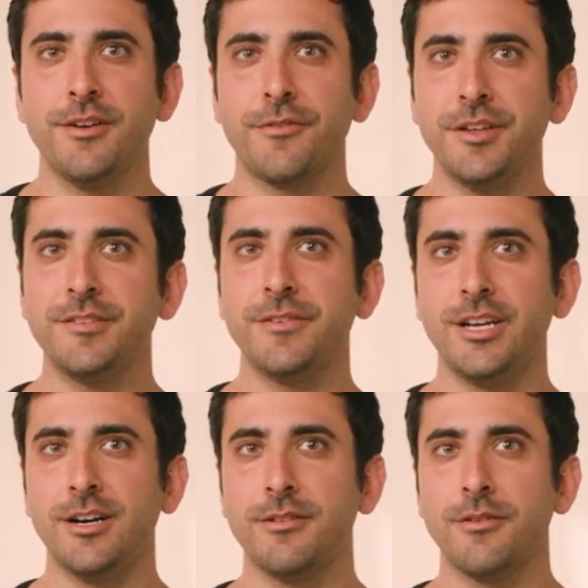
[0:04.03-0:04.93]
For this
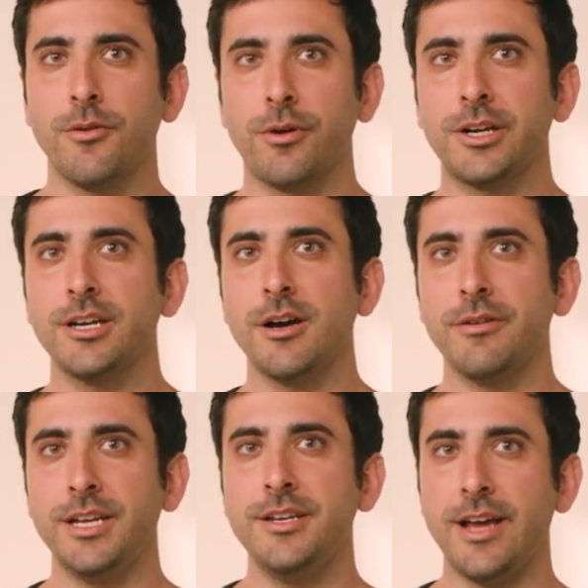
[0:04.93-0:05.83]
video, we're going to go
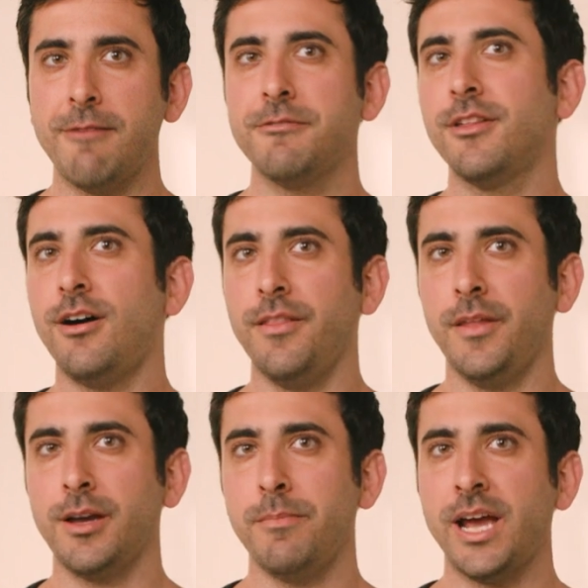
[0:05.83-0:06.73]
in depth on
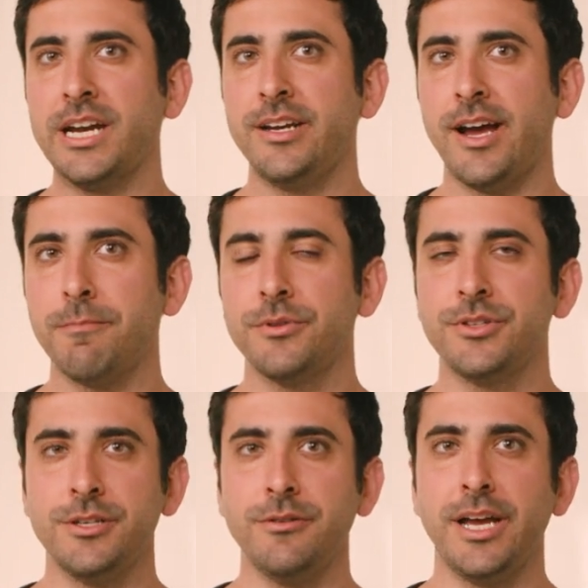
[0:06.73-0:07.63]
the companion app
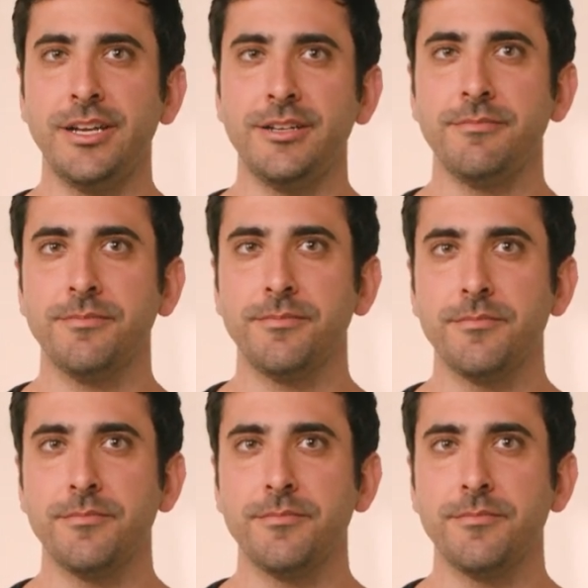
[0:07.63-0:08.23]
to Aiden.